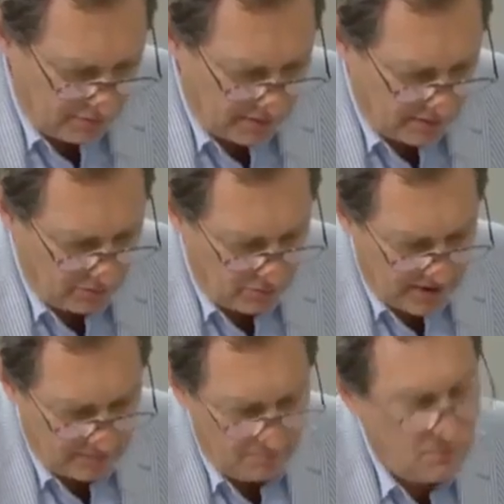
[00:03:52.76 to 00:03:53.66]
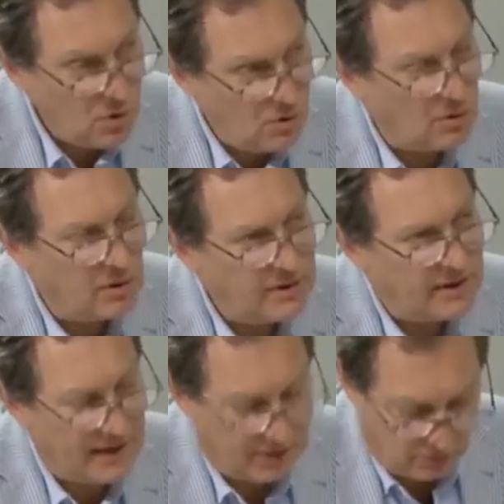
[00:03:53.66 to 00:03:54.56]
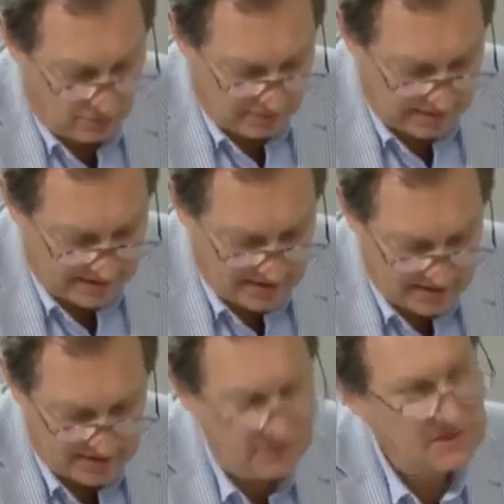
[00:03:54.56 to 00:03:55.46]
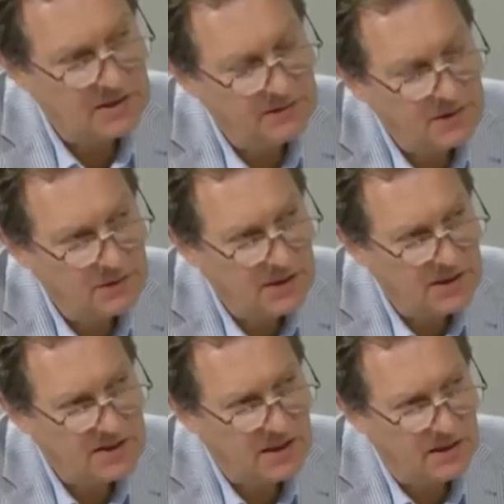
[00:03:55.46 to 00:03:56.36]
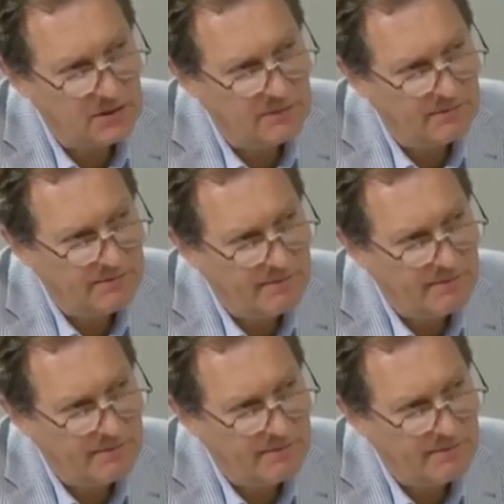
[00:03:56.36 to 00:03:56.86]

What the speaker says: you write more now or less than you did a few years ago?